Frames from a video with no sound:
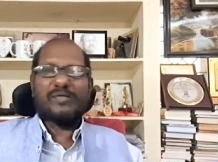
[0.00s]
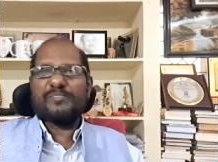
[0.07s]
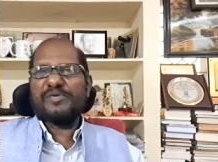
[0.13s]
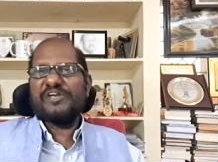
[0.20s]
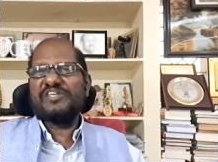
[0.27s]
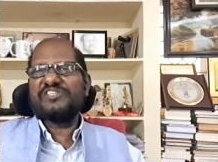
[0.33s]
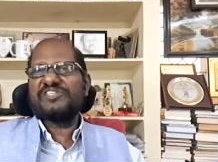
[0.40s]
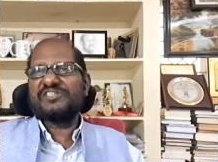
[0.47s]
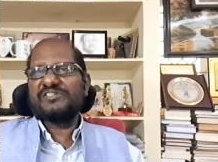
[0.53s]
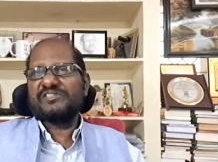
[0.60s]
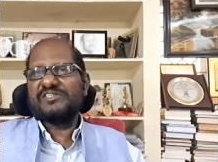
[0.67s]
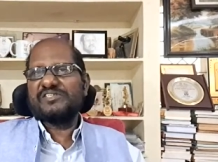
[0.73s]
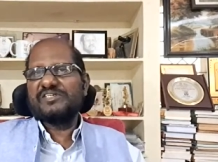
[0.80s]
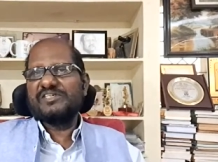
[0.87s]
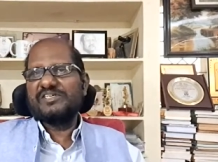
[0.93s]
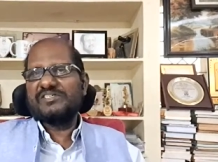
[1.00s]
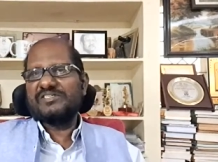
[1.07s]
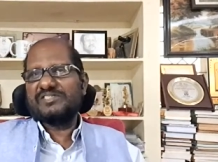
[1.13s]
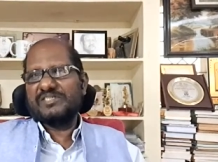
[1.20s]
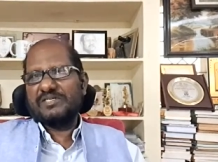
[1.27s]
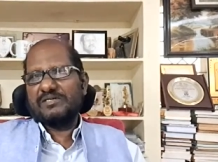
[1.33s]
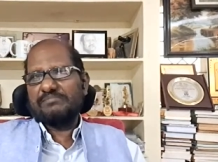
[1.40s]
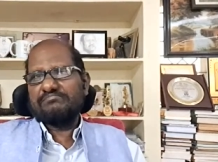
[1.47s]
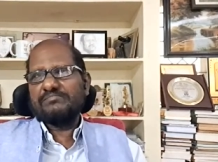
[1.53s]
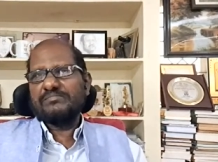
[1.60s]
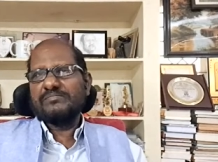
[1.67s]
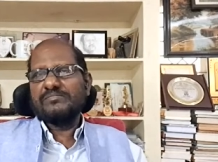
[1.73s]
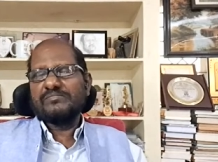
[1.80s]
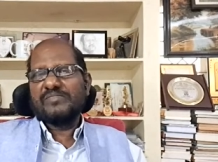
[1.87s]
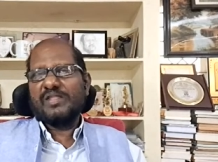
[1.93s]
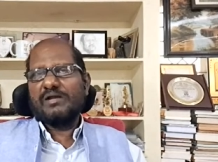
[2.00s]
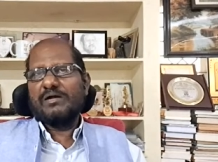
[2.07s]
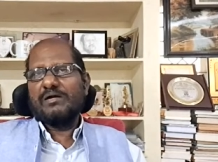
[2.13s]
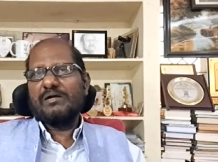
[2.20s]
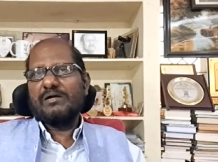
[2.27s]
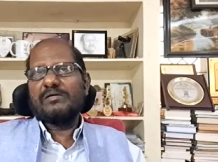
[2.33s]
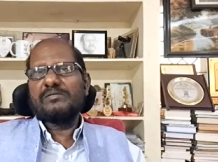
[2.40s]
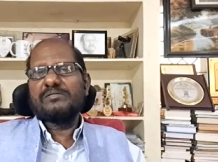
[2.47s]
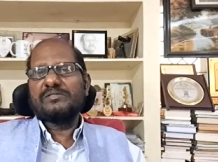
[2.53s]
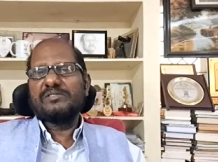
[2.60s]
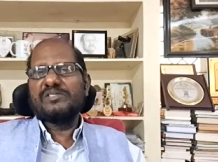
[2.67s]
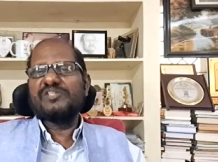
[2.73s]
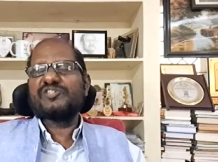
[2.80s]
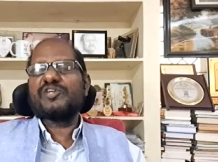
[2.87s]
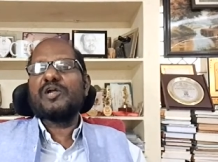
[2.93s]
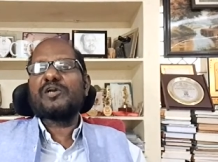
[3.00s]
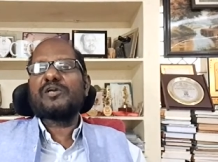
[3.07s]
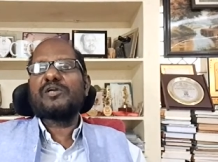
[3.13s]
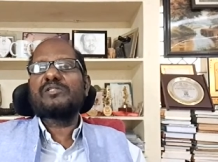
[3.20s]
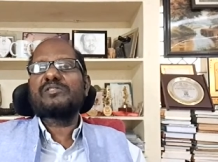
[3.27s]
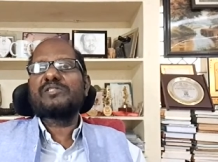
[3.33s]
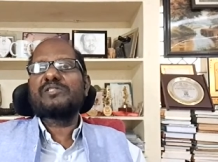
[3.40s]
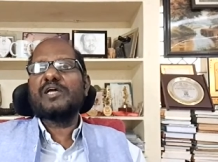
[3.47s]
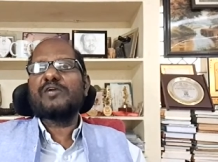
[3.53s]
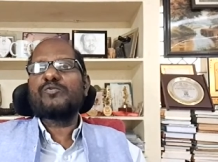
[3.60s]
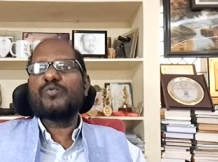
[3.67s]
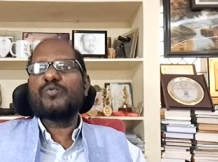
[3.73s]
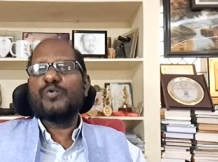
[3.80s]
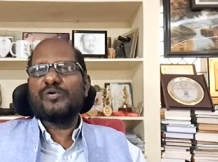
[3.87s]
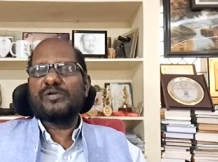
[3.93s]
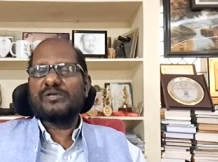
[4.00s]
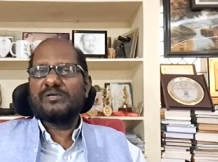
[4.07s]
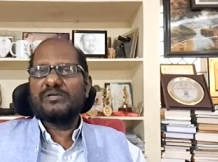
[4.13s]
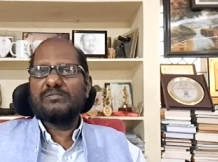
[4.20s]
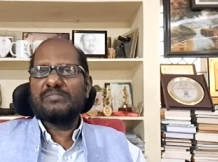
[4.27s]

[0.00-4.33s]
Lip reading: corporation is not that old,